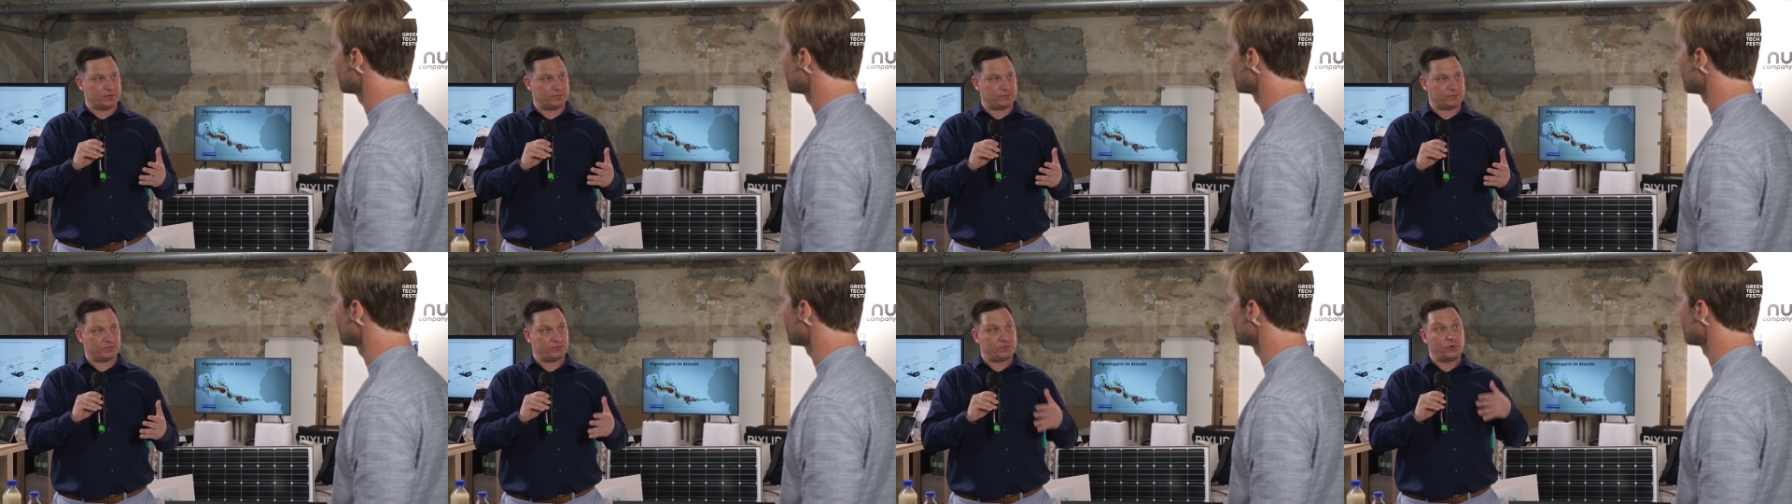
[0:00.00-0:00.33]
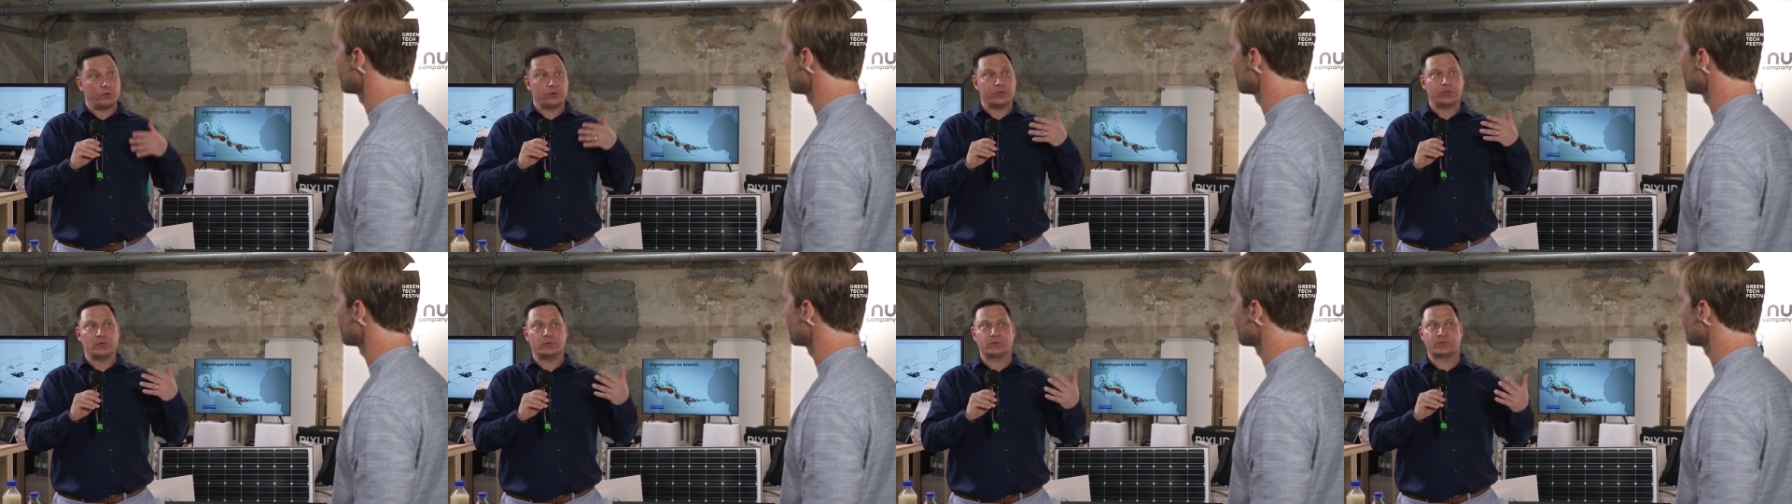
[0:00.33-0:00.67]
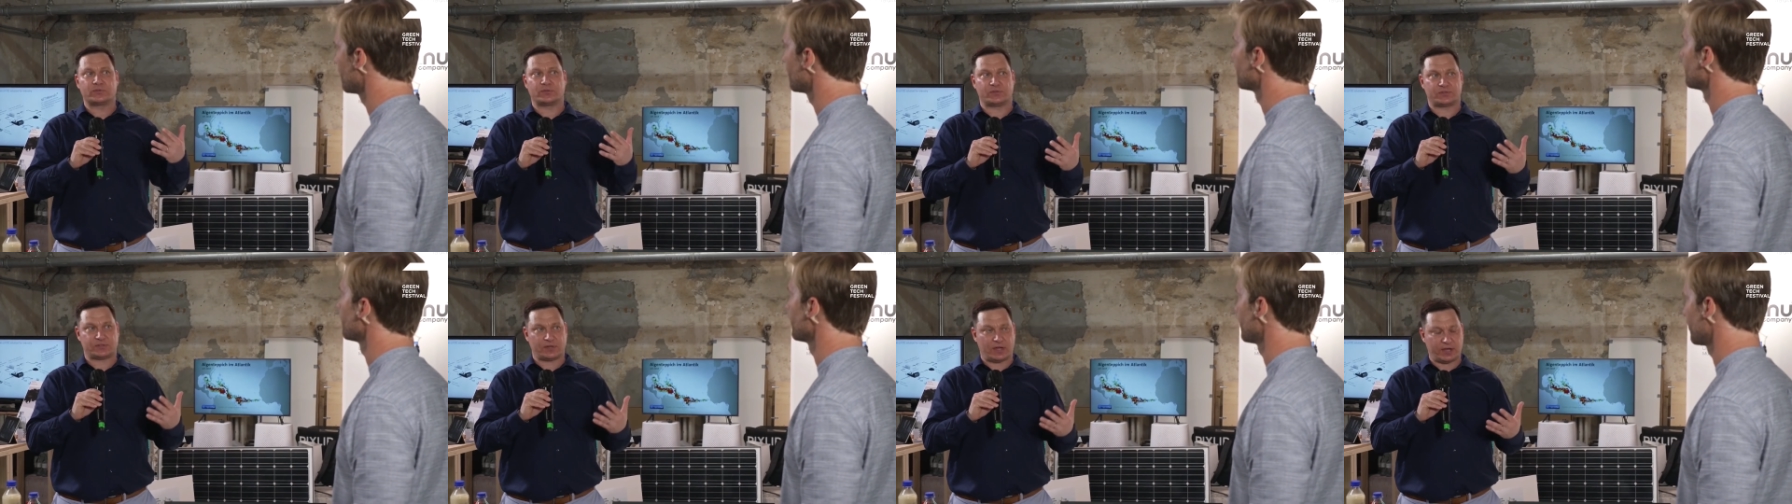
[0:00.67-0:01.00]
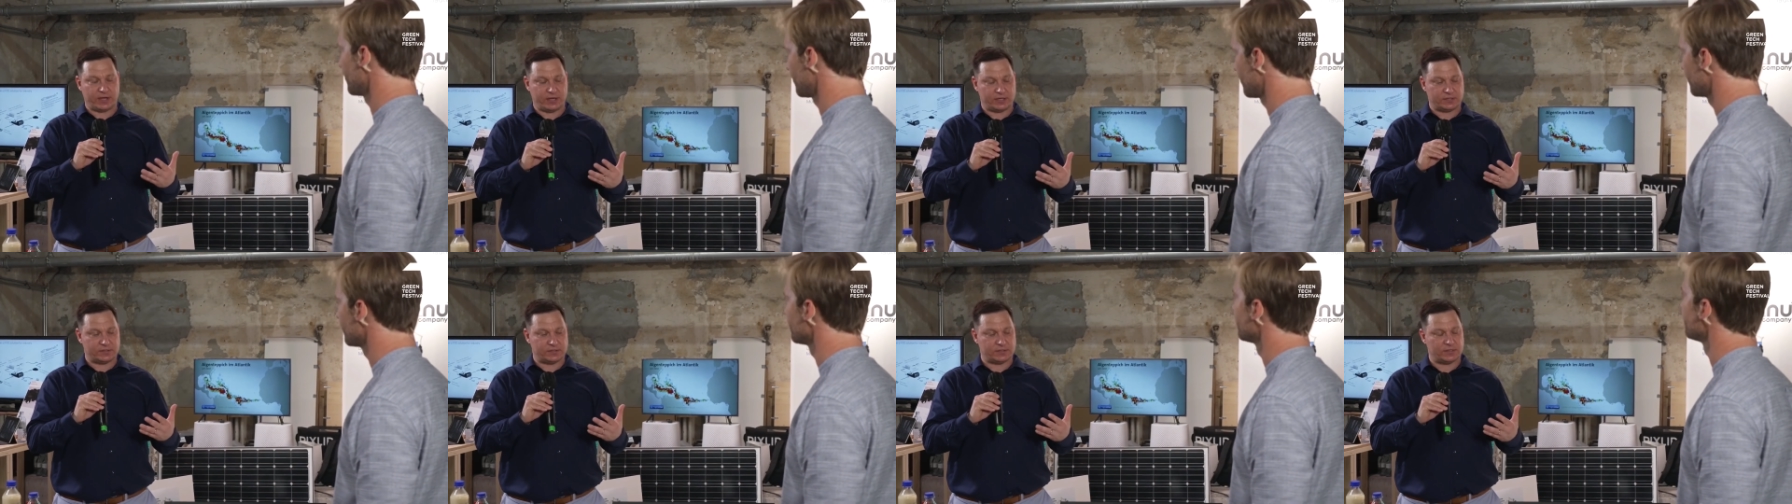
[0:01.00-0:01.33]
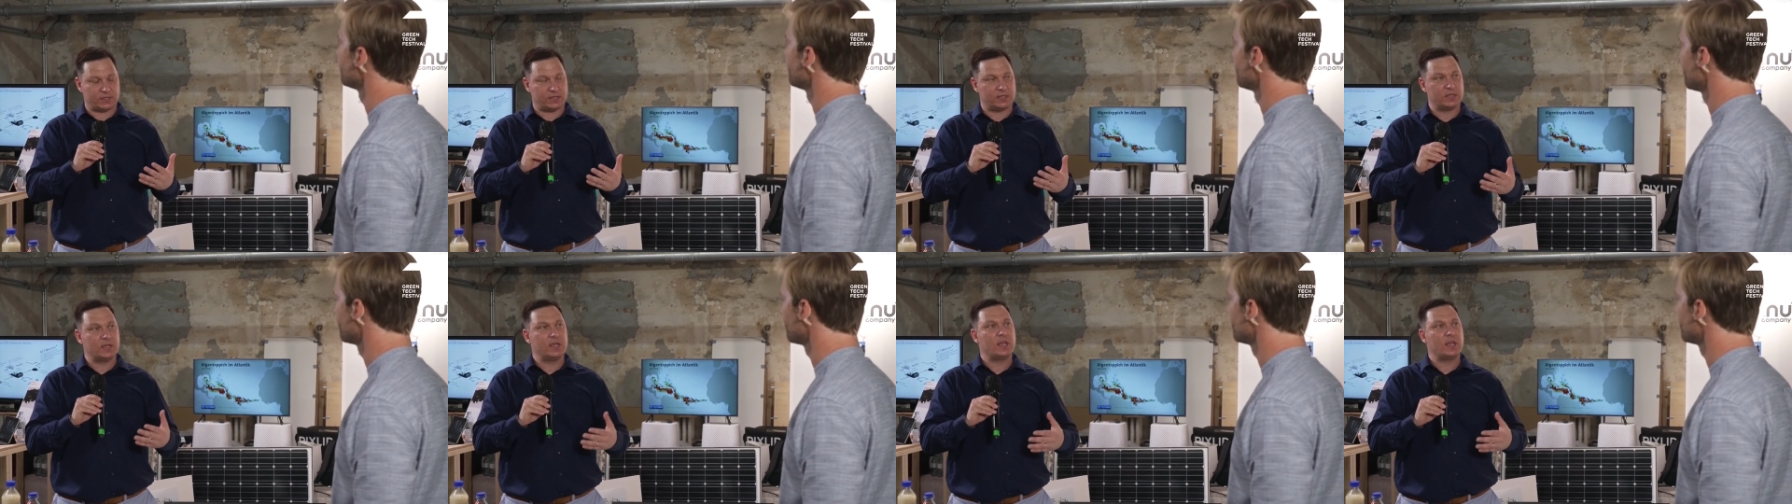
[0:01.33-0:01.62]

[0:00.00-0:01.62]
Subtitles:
for your society,